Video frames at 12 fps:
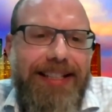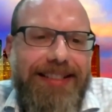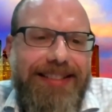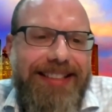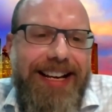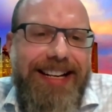
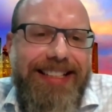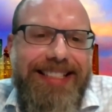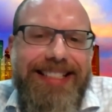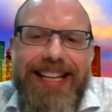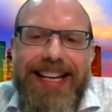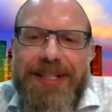got a
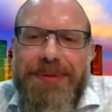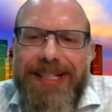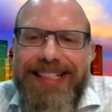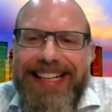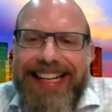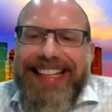text
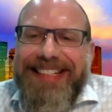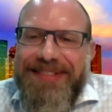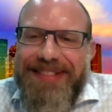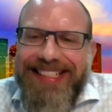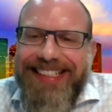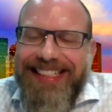one day that
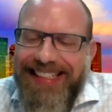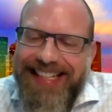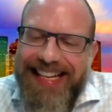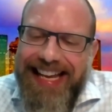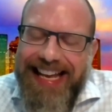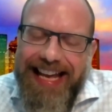was like,
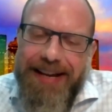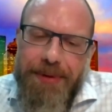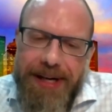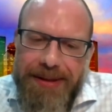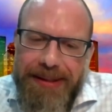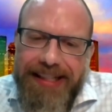"Hey, what
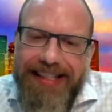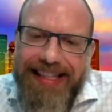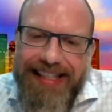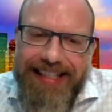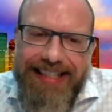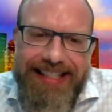do you think of
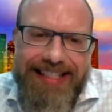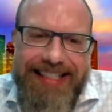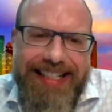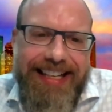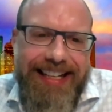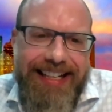this?"
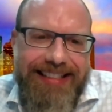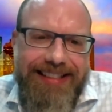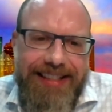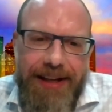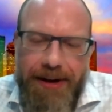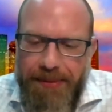And
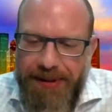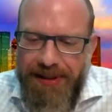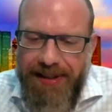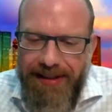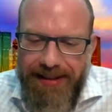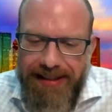it was
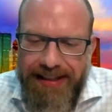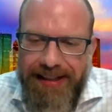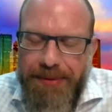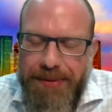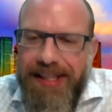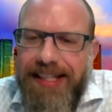
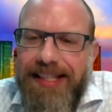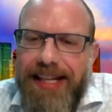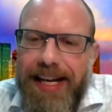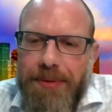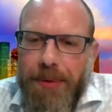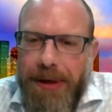the
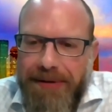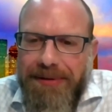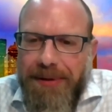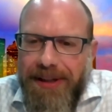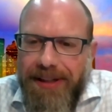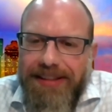design work
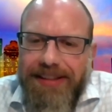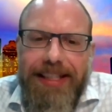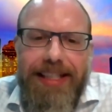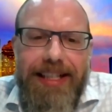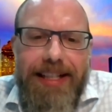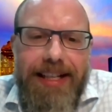for it.
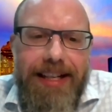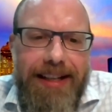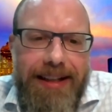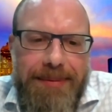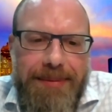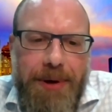
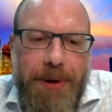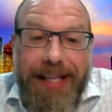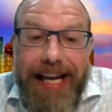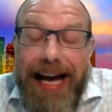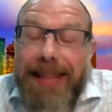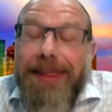Only
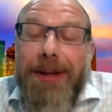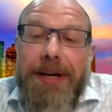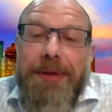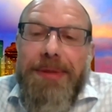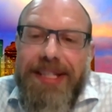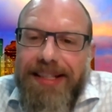I thought it
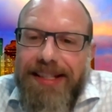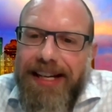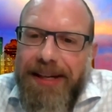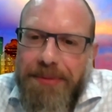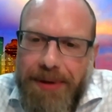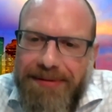was the
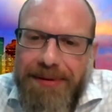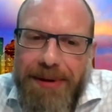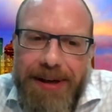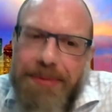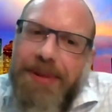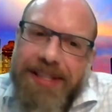design work for
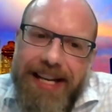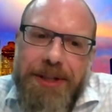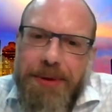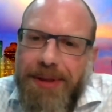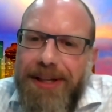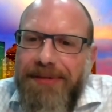it. It was
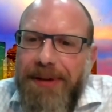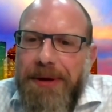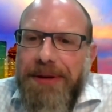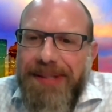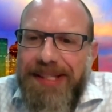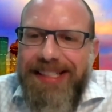actually a photo
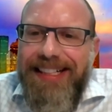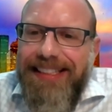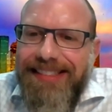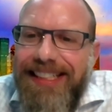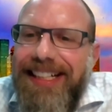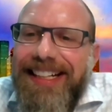of the sign.
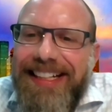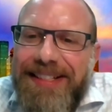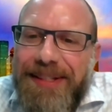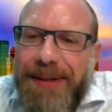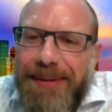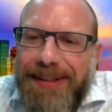
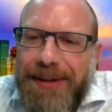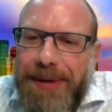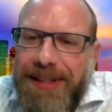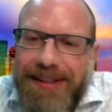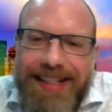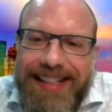So there
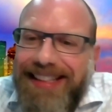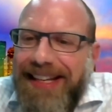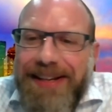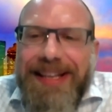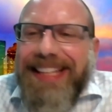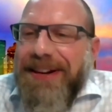wasn't there
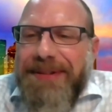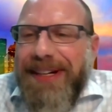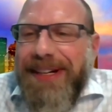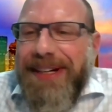wasn't